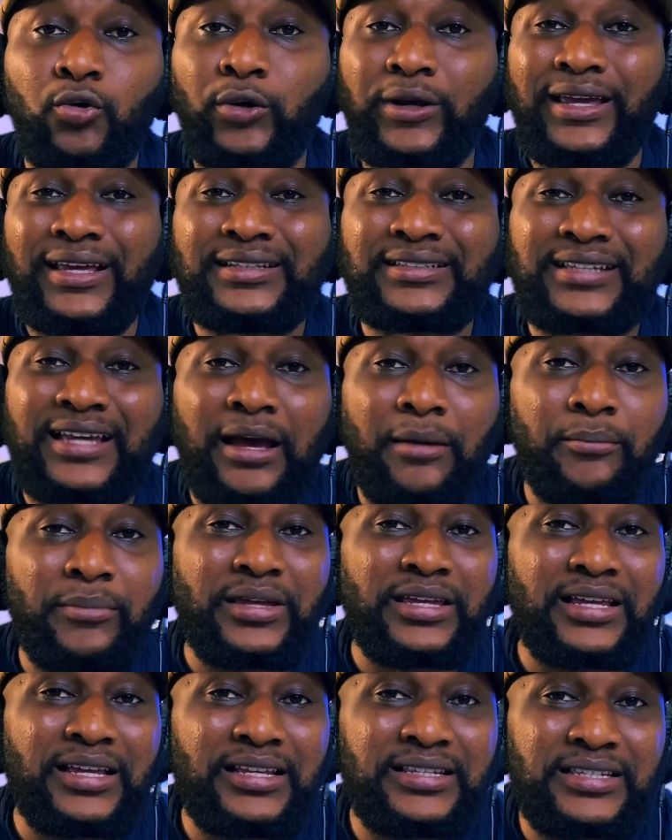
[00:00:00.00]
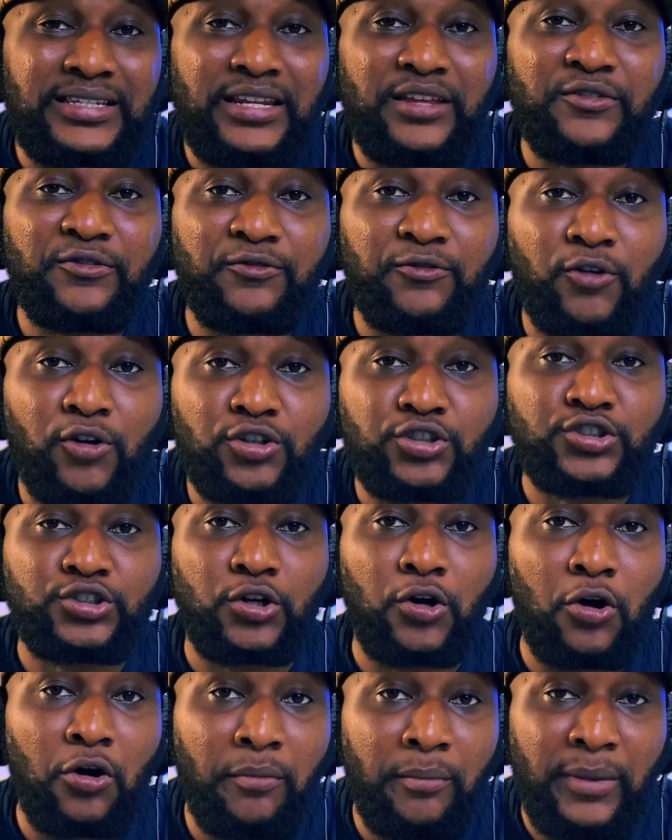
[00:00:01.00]
it can be easily forged or
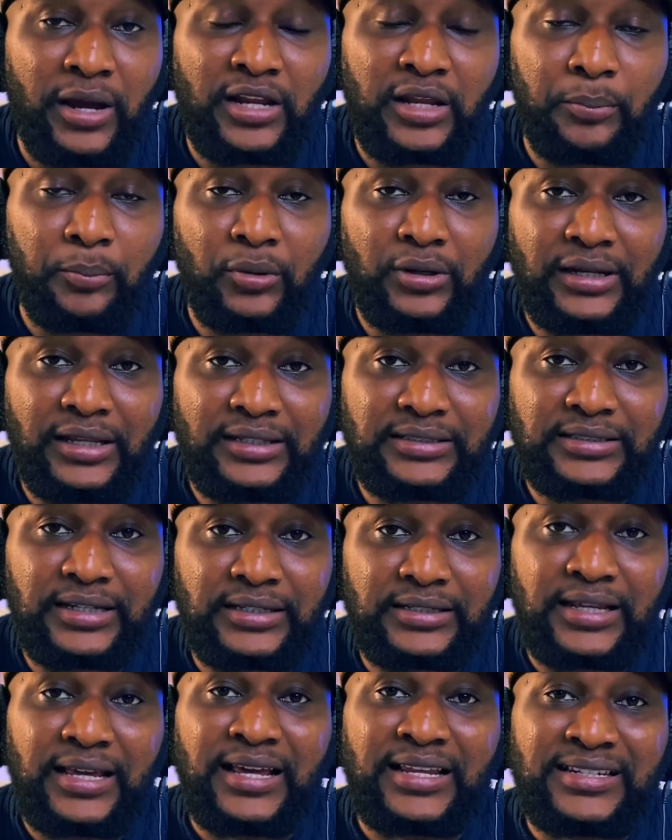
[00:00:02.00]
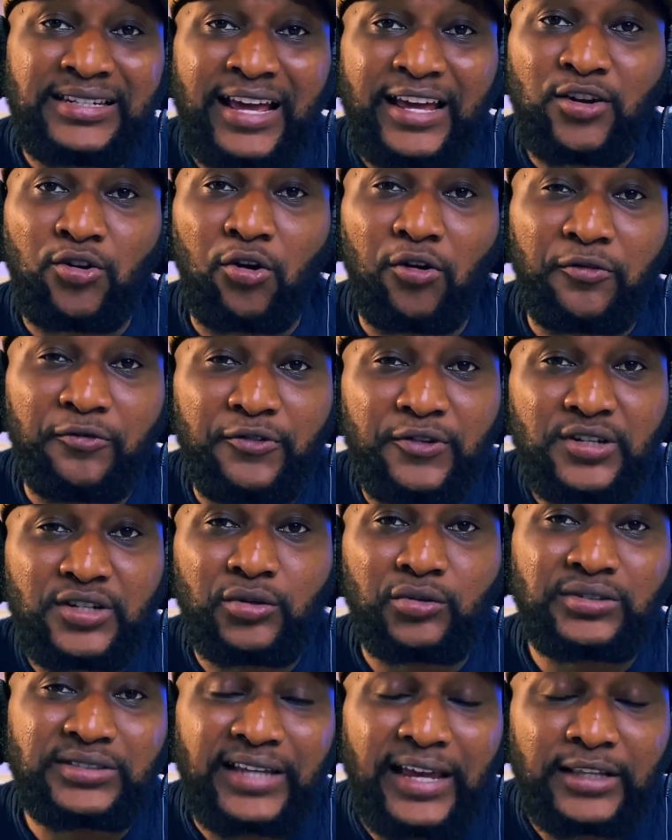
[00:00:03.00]
manipulated than official
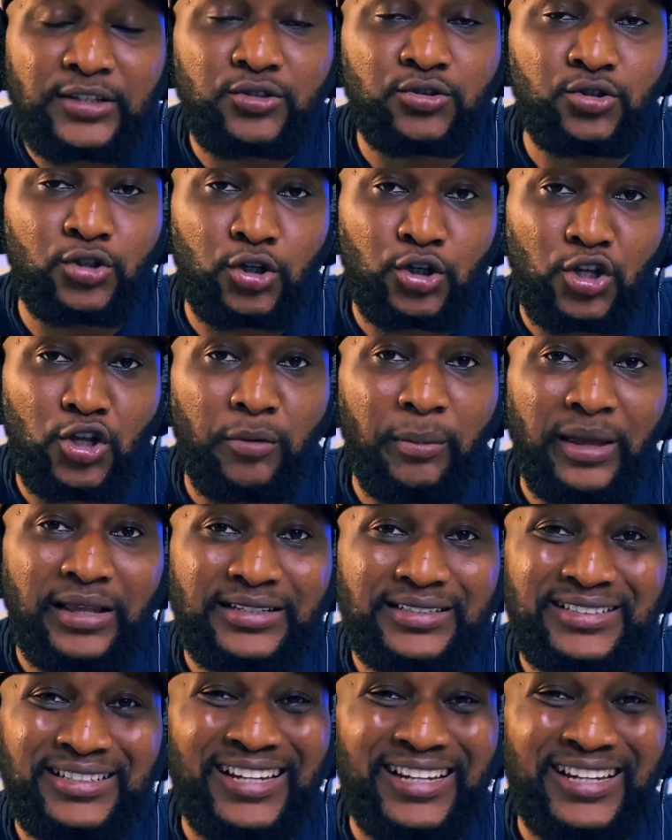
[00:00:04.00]
title documents that